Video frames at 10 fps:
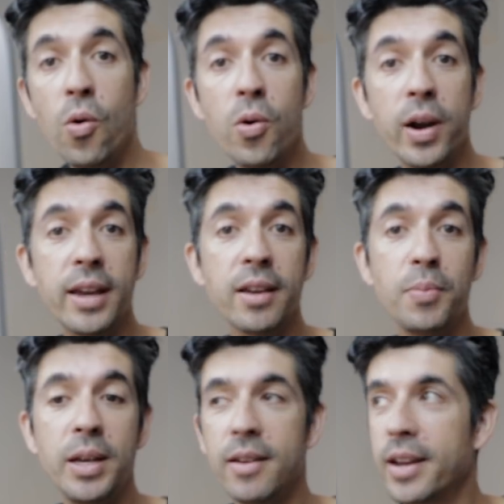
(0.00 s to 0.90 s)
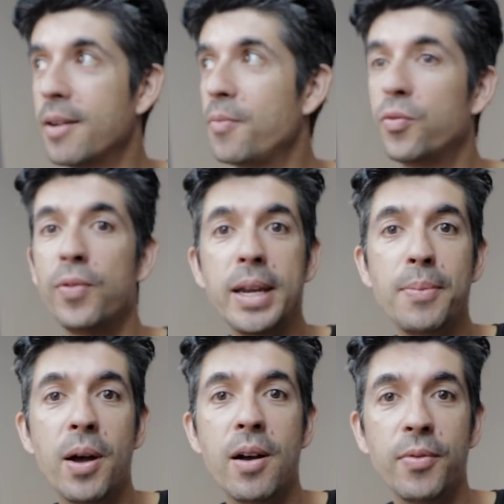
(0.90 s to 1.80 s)
or it can be like a funny
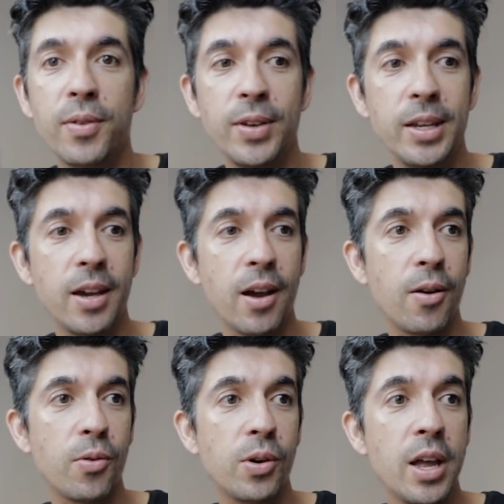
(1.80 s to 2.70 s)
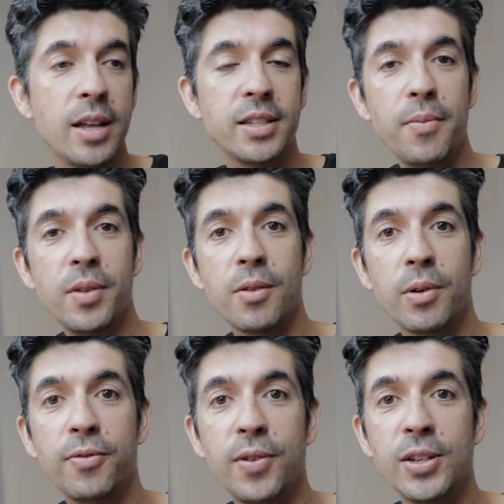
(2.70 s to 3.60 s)
part of the video or something that
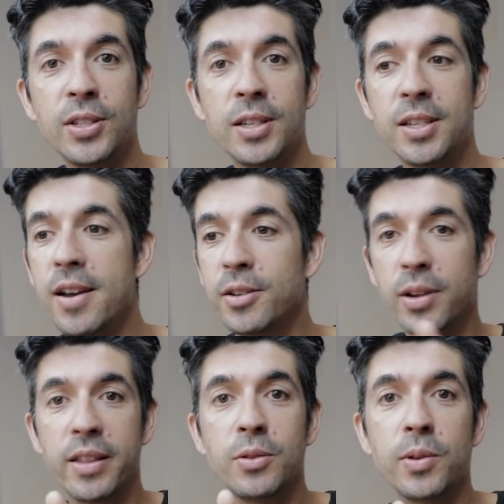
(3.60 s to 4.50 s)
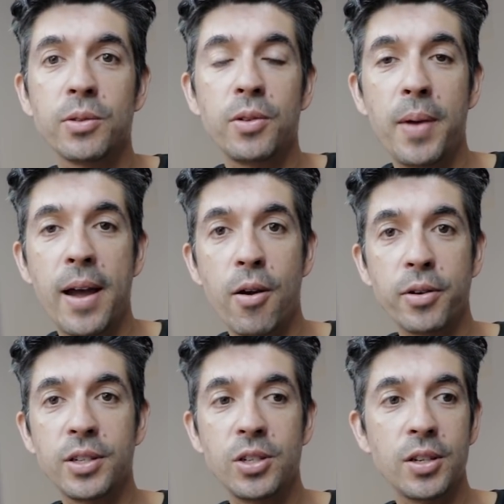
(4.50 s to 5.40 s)
refers to the title, like this one's all about
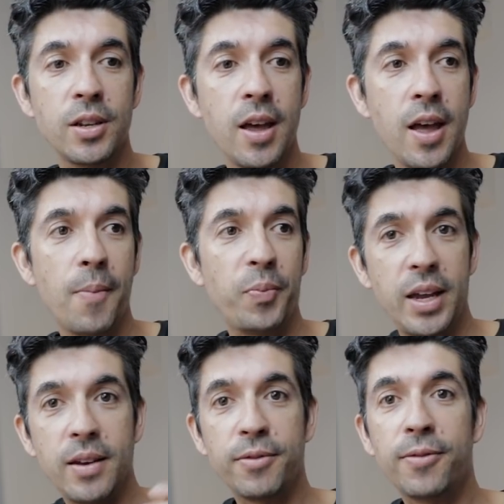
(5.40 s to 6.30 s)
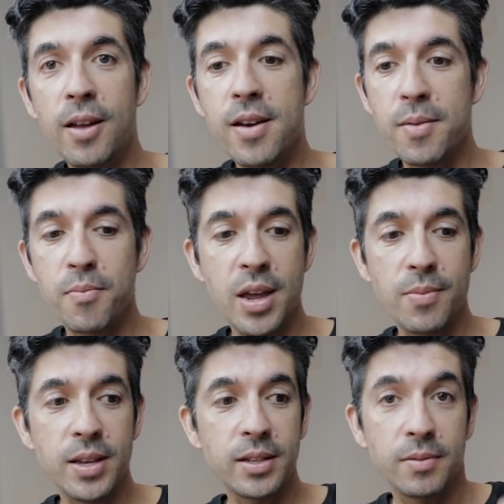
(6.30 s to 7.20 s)
oxygen in flight.
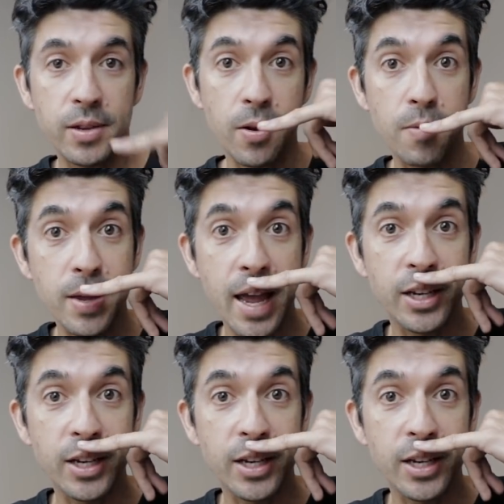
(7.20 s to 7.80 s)
Maybe it's, you know, me